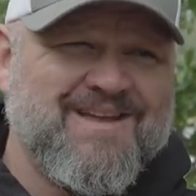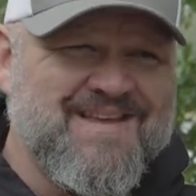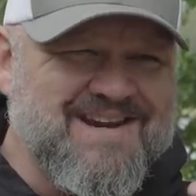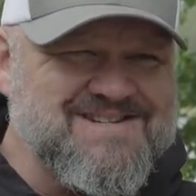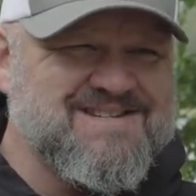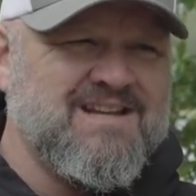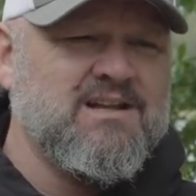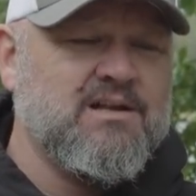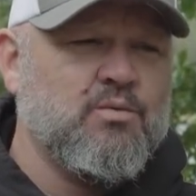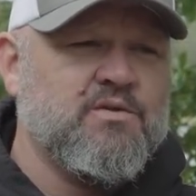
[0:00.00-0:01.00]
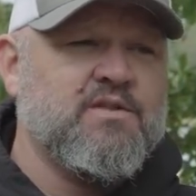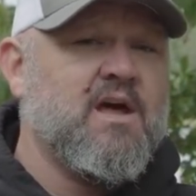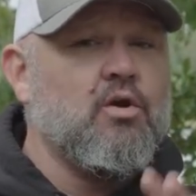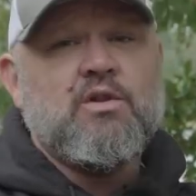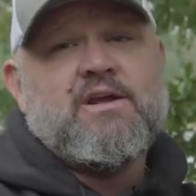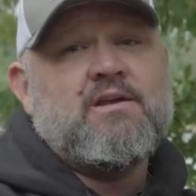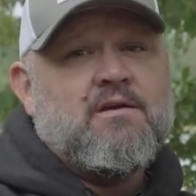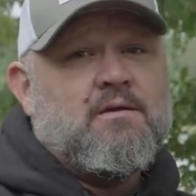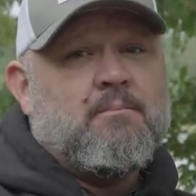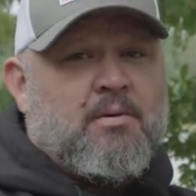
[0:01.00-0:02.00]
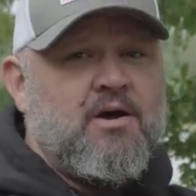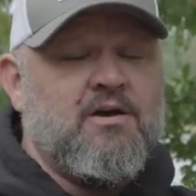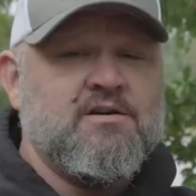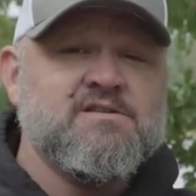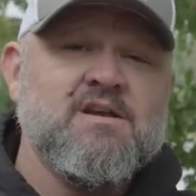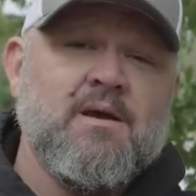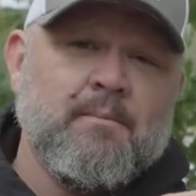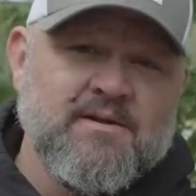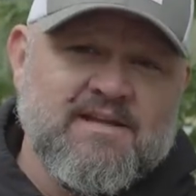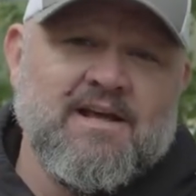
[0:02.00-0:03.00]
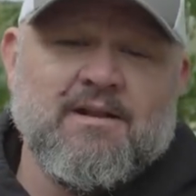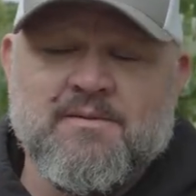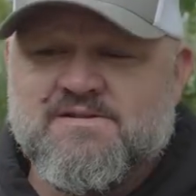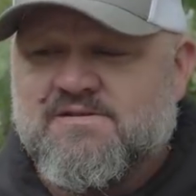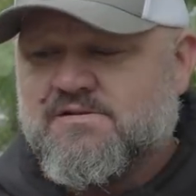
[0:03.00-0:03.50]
And that is dealing with not only bugs, but the elements.